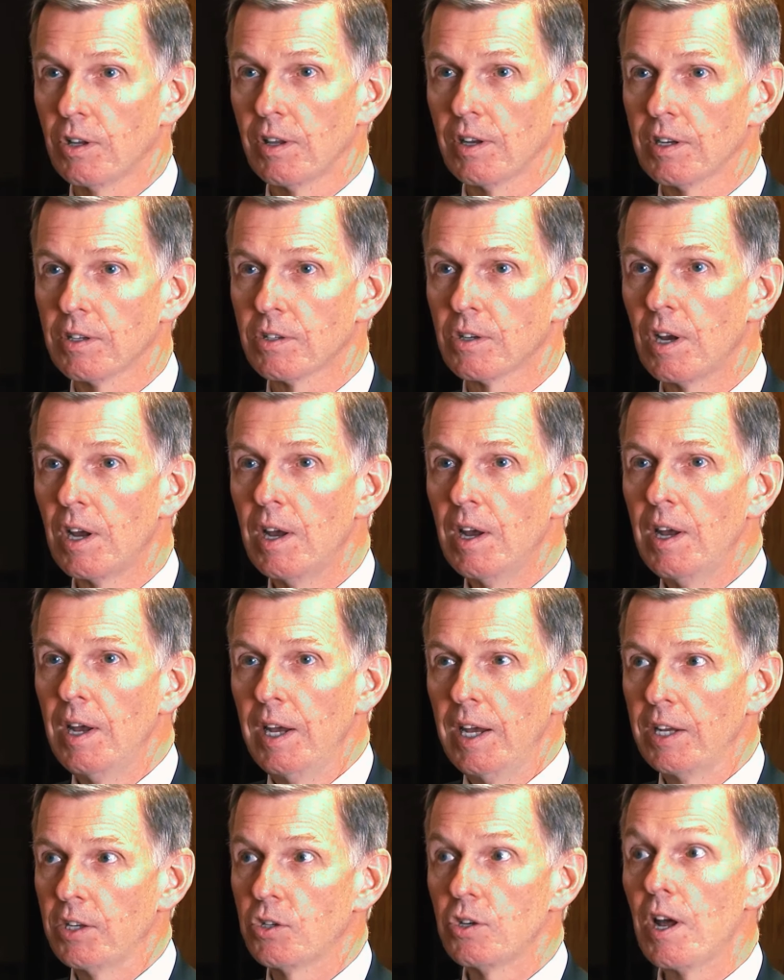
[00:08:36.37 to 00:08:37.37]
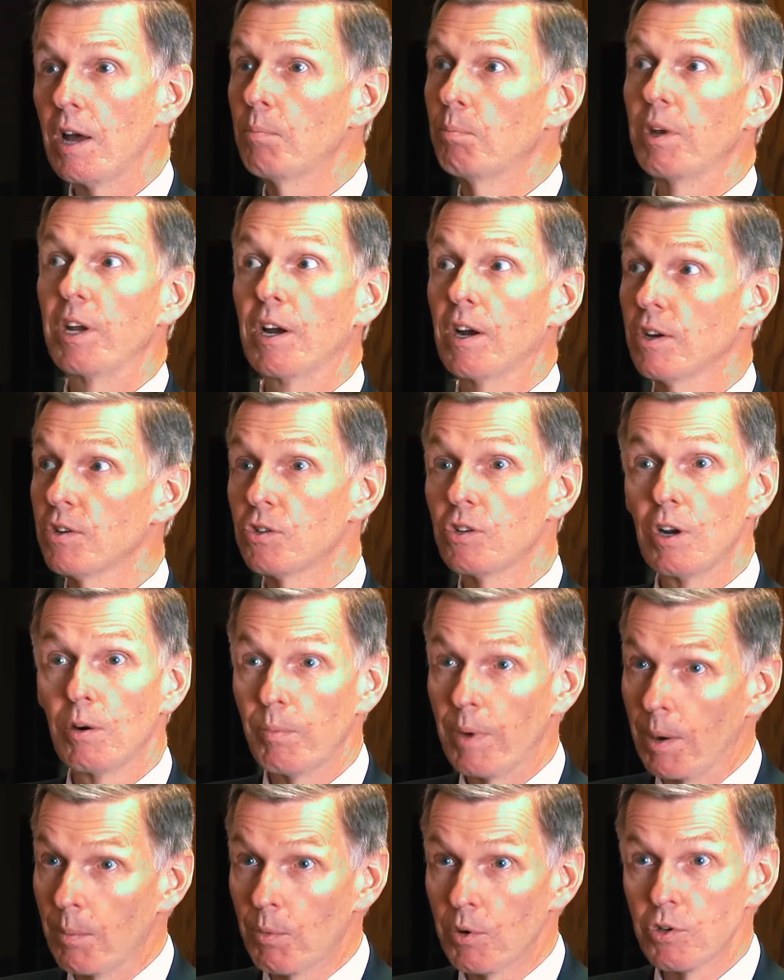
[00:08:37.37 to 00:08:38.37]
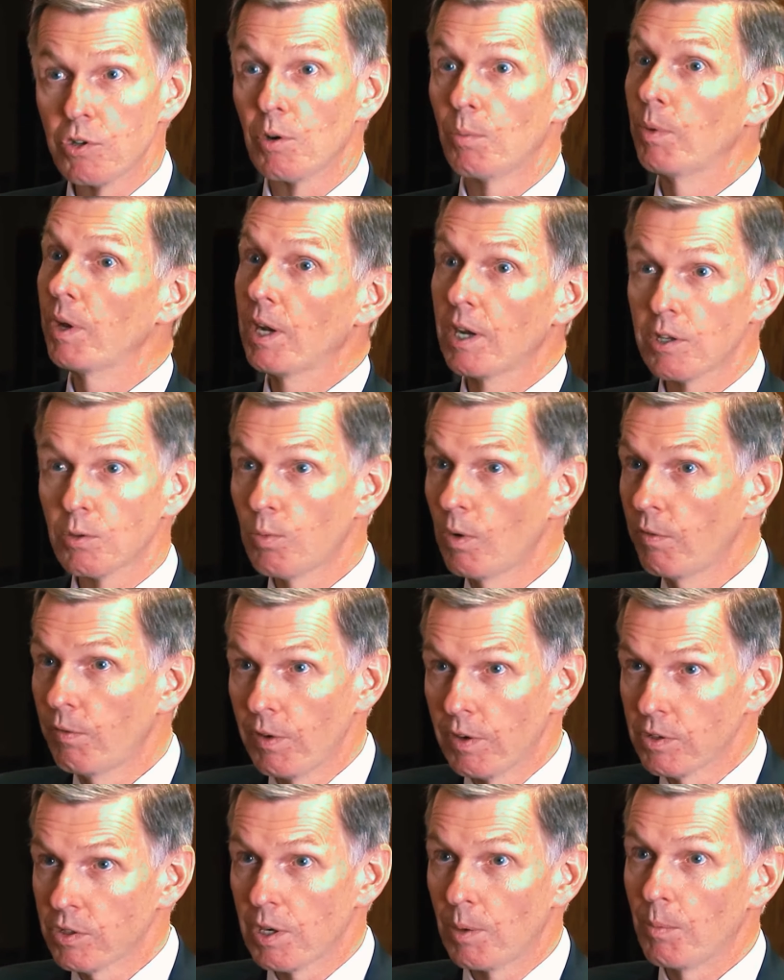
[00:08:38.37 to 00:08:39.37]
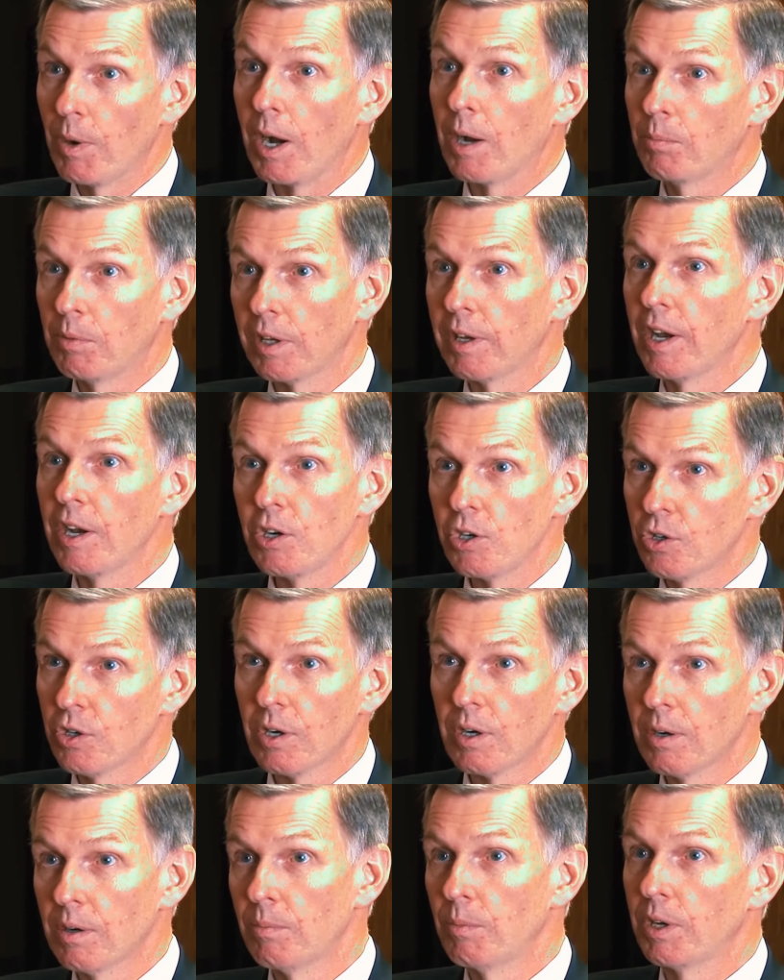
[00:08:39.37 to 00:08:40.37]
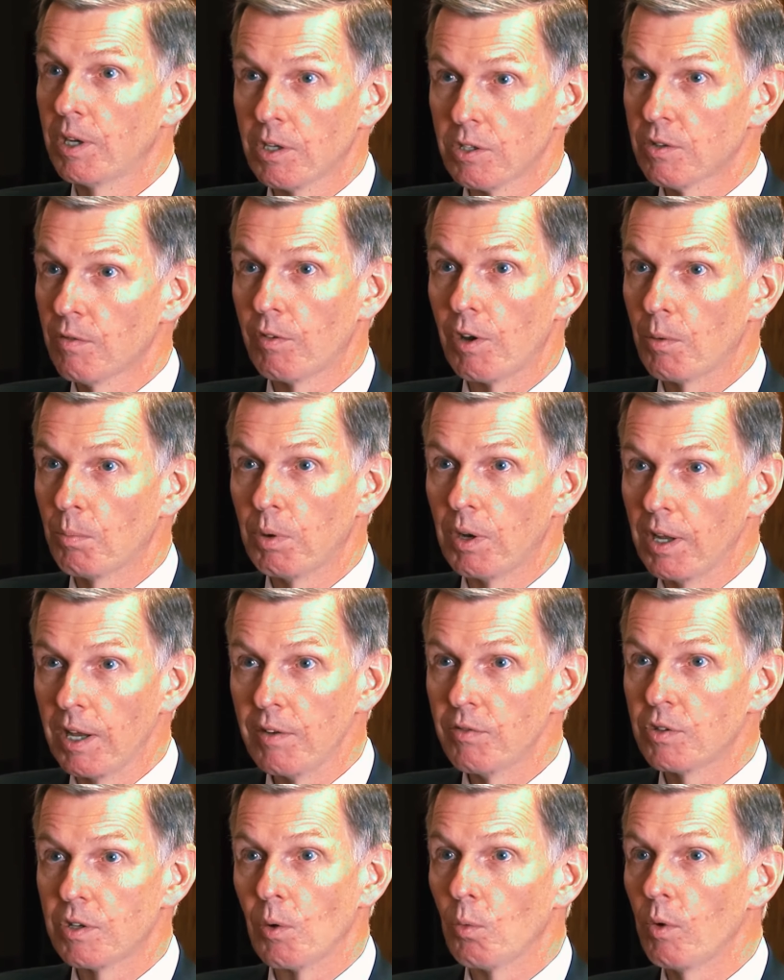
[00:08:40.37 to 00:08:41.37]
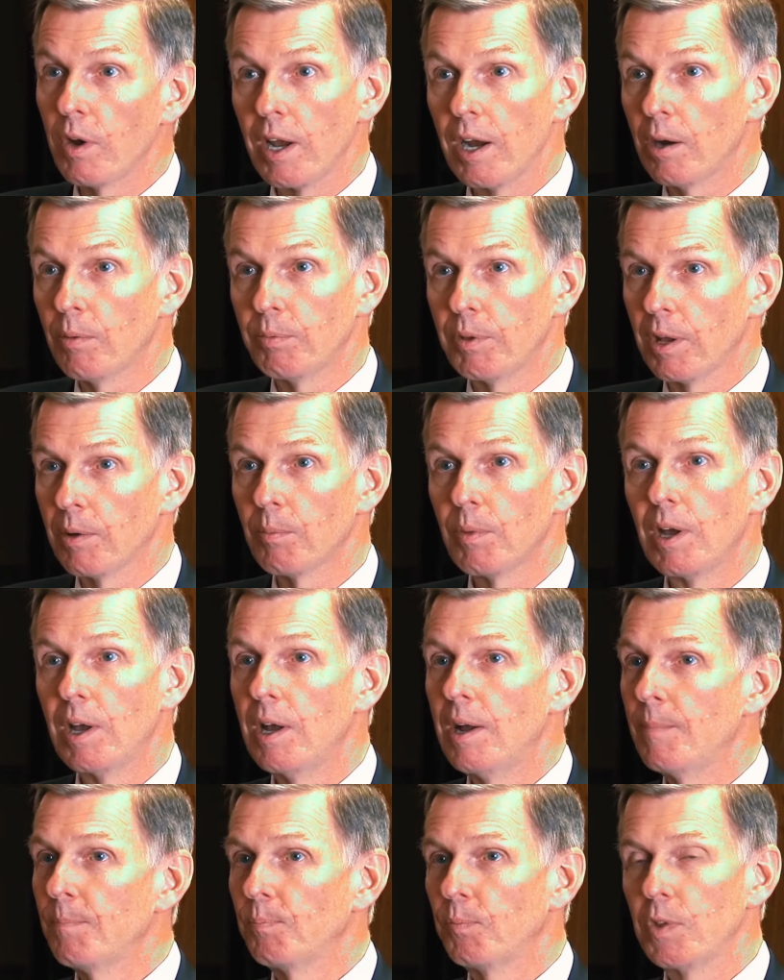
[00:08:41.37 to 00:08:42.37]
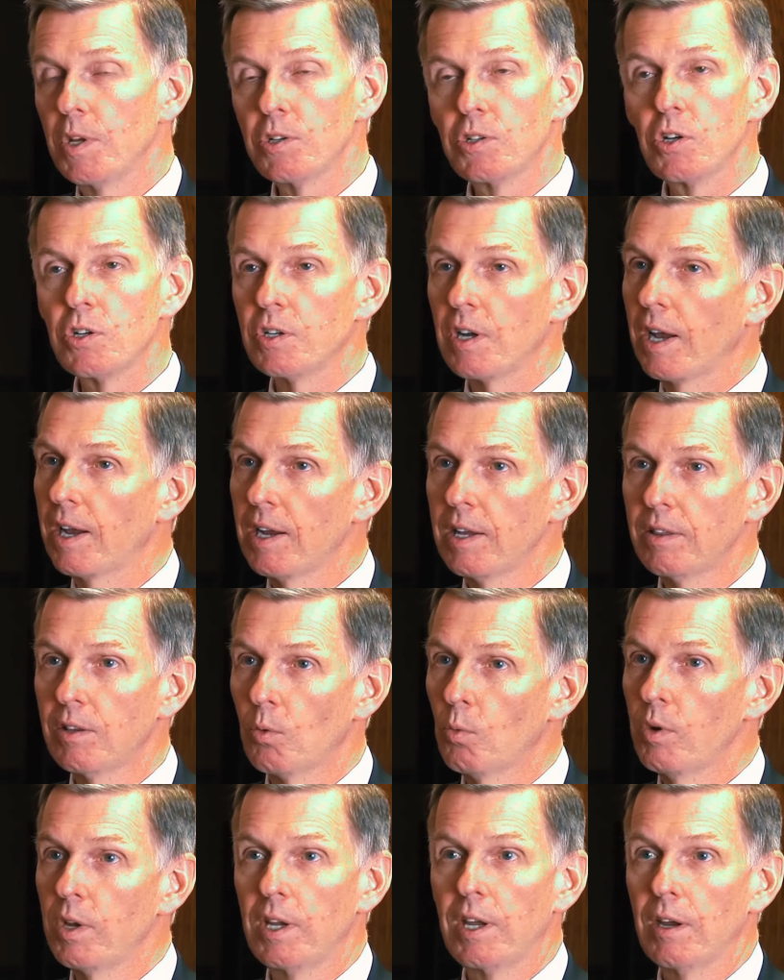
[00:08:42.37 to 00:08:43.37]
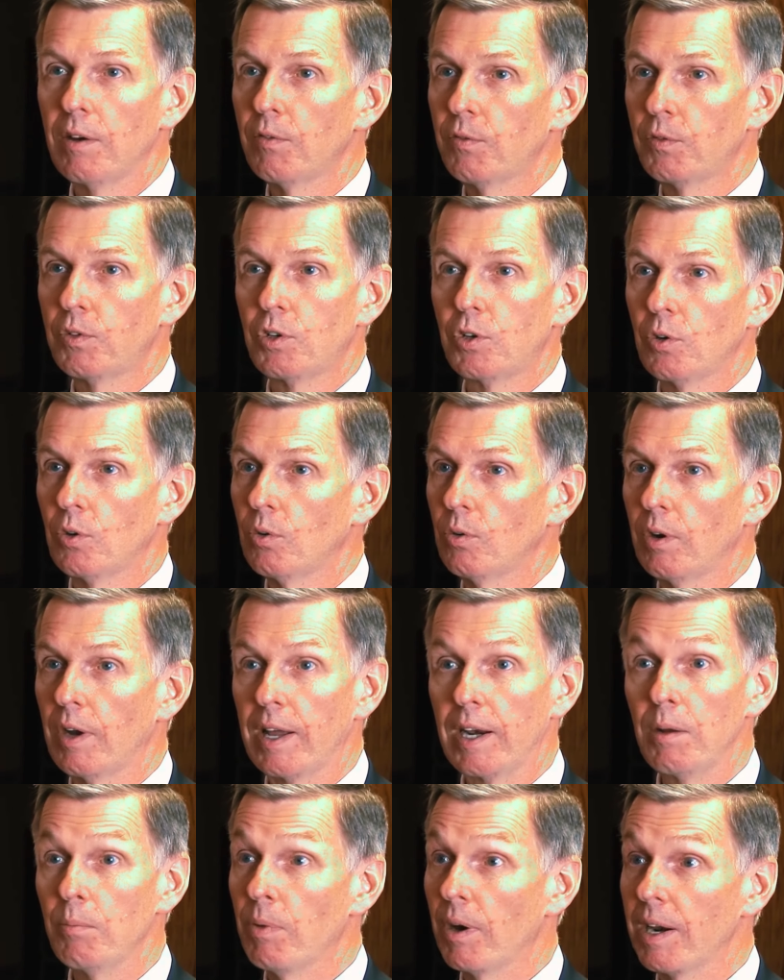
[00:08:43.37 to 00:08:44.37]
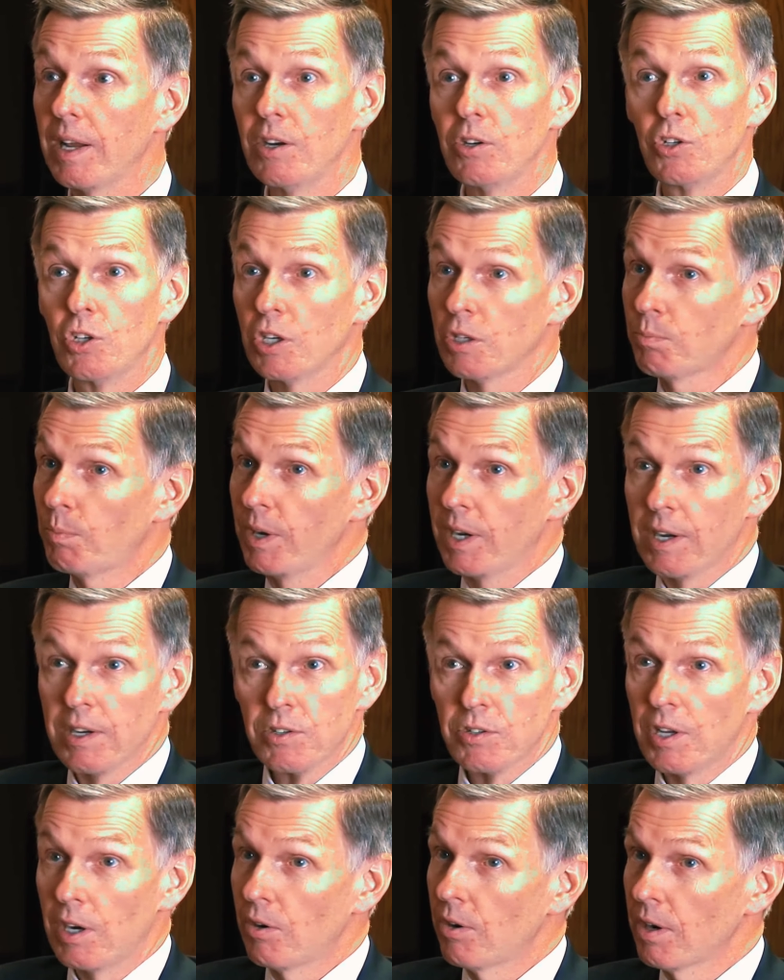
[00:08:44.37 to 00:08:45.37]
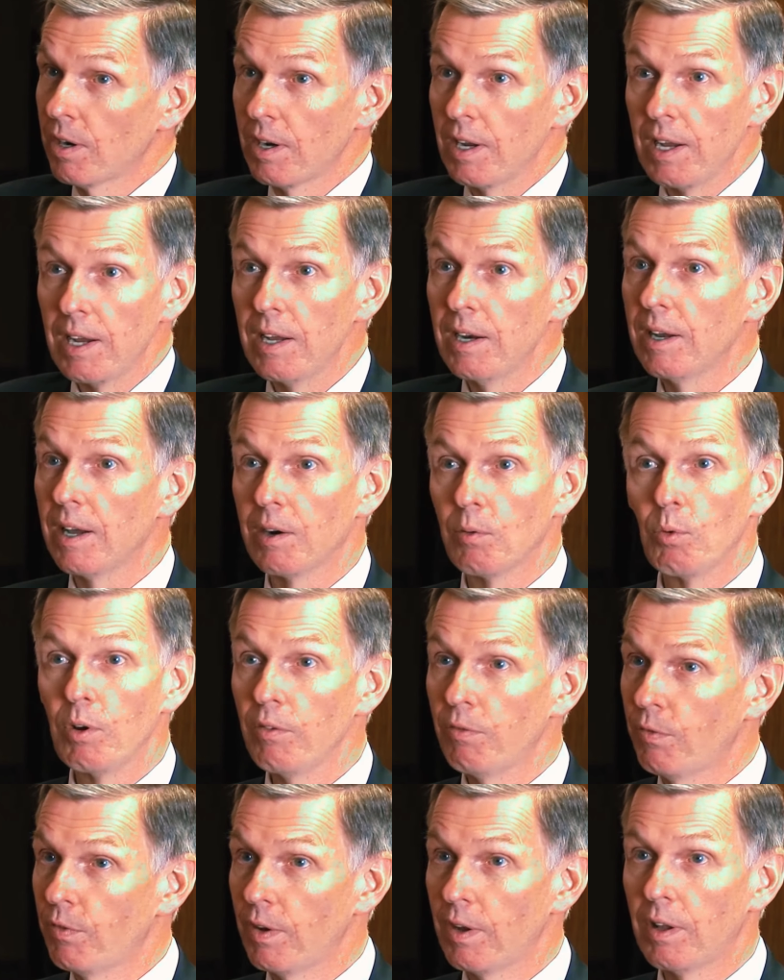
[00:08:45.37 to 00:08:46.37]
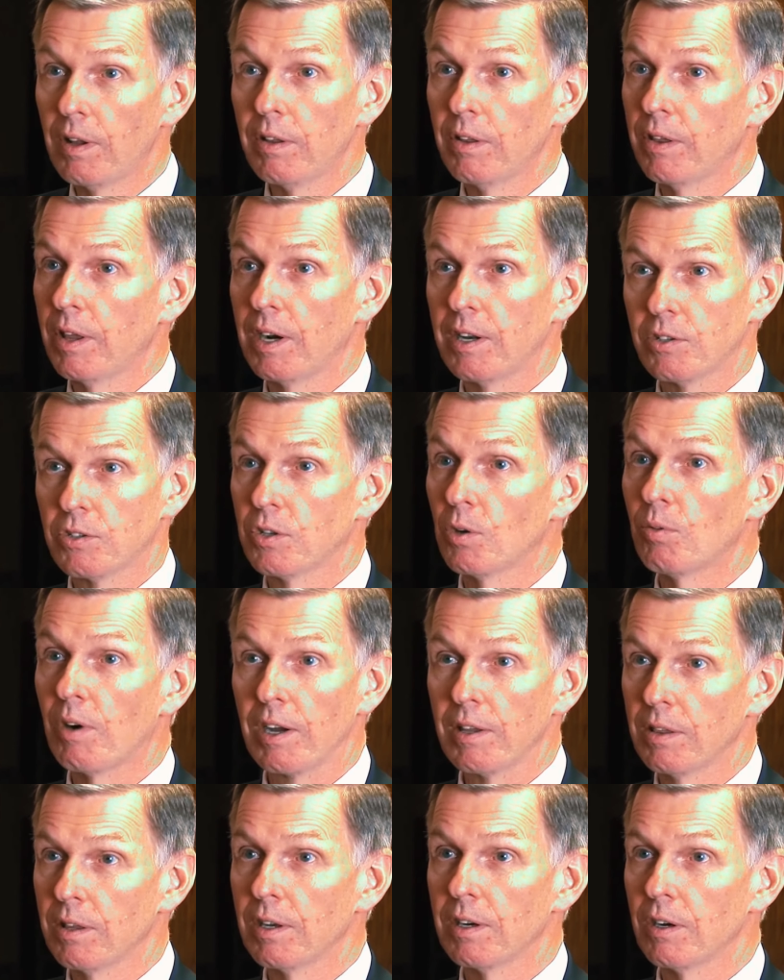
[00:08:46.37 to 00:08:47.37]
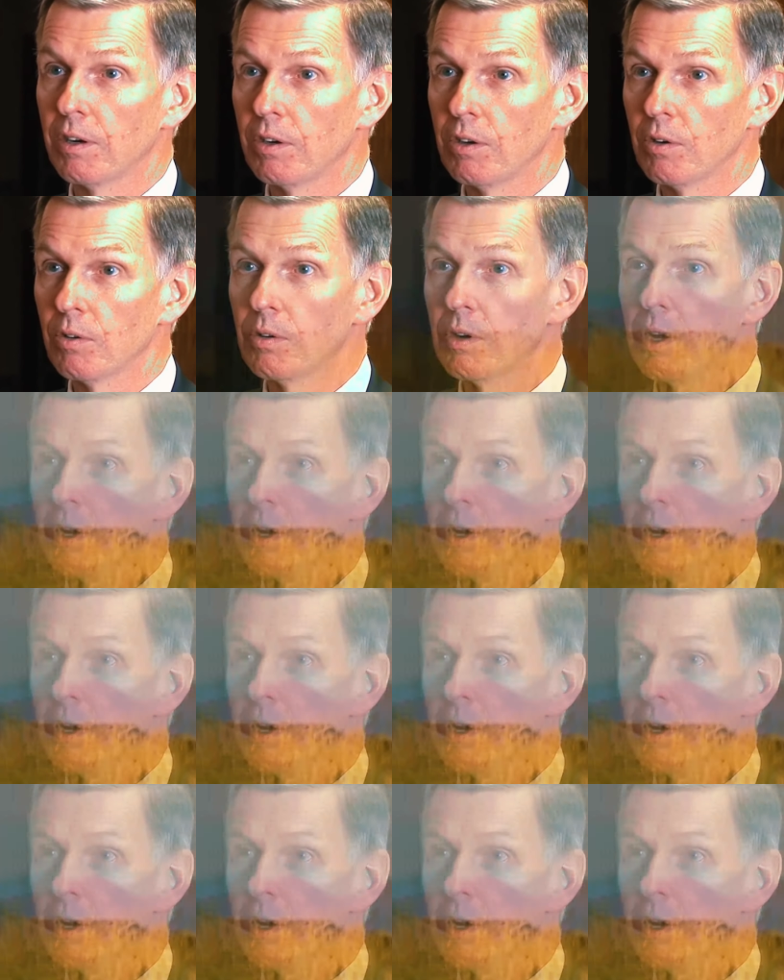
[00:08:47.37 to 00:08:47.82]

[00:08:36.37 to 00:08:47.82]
to this. It's not because they're members or because we feel some obligation because of their beliefs that we help them. This is aid that we give to anybody just because they're in need and we feel that it's the right thing to do.